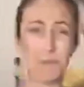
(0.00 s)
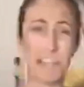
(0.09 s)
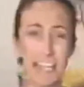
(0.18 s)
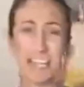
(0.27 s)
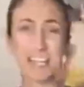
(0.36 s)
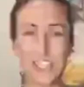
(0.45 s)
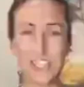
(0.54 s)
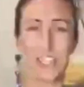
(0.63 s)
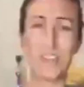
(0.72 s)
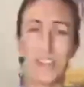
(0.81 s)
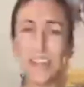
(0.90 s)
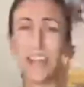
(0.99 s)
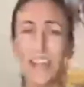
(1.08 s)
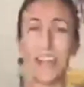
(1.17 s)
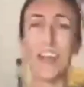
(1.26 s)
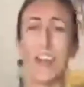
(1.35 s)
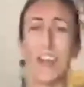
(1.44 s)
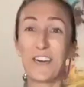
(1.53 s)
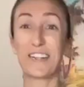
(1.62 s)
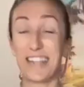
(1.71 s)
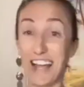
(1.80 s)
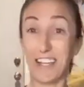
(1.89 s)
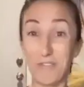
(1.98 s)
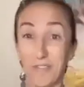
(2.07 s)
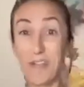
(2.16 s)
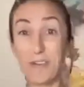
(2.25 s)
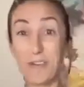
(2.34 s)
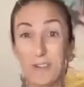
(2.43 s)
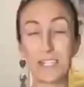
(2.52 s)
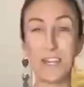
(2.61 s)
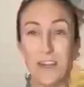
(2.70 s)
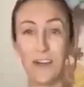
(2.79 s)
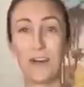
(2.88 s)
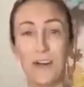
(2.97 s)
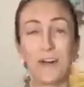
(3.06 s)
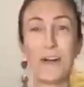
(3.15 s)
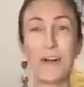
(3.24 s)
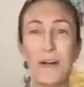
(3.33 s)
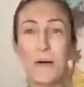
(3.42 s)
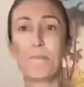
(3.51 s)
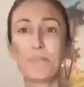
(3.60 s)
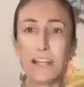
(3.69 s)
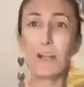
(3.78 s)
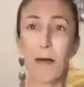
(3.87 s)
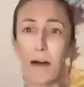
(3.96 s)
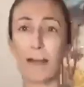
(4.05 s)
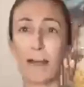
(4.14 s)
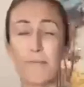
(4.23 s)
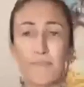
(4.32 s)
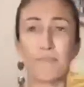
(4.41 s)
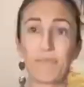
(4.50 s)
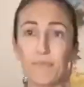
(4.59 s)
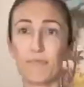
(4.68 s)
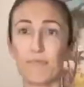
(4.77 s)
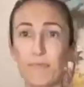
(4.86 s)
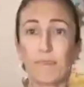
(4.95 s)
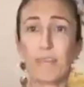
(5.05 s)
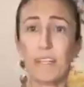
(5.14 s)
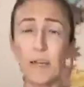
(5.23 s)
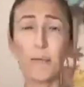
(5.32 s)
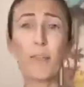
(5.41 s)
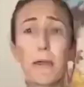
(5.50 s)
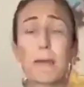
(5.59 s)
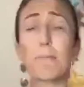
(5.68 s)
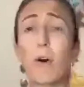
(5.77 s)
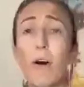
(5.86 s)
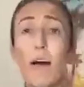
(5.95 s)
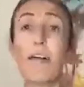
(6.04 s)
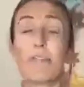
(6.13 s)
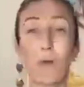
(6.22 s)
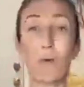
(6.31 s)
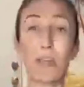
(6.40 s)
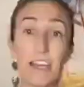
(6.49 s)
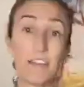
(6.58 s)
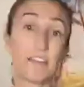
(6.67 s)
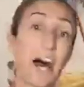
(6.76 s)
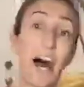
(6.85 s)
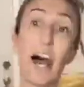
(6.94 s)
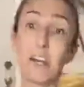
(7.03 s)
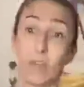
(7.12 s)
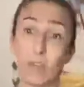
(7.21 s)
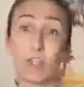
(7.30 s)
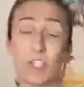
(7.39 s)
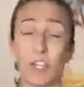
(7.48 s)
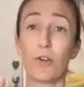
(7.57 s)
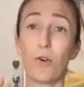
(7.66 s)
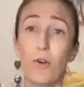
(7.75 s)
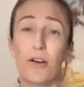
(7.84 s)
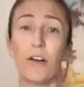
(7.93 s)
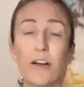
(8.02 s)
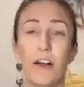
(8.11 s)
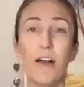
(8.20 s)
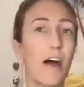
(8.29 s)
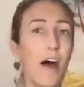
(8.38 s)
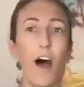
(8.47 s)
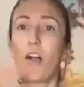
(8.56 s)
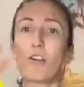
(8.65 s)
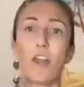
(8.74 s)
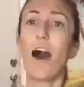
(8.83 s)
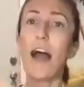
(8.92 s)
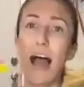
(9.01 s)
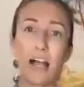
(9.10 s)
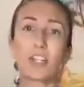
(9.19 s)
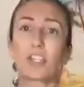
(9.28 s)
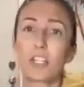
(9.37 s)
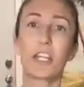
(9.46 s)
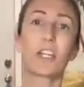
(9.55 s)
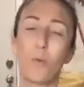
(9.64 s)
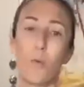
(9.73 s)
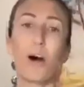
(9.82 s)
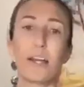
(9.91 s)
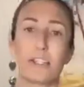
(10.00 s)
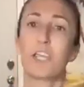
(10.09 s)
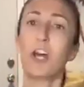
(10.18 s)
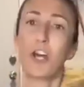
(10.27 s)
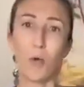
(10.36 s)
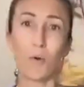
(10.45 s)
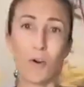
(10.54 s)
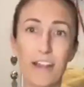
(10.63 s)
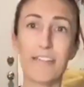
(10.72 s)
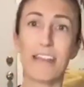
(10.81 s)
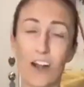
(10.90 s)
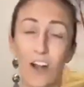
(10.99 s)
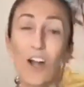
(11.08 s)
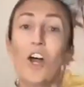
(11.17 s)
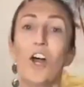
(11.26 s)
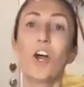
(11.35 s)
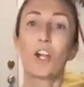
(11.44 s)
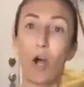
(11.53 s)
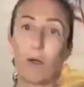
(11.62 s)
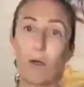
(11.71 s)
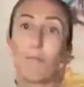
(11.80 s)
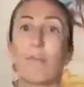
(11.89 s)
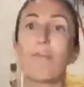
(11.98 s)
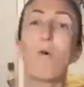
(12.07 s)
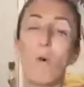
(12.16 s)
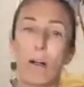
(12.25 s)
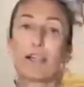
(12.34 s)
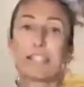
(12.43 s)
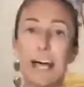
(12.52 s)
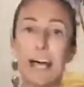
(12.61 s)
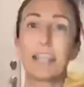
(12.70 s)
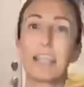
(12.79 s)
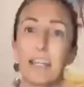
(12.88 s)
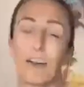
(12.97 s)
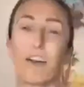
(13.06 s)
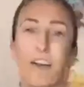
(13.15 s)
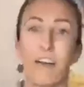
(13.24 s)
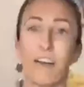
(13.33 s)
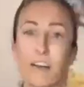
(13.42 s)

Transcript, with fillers: speaking to? Who does that confuse? Think about it. Some of the people that we give titles to are not actually the ones who are in there going before said leader.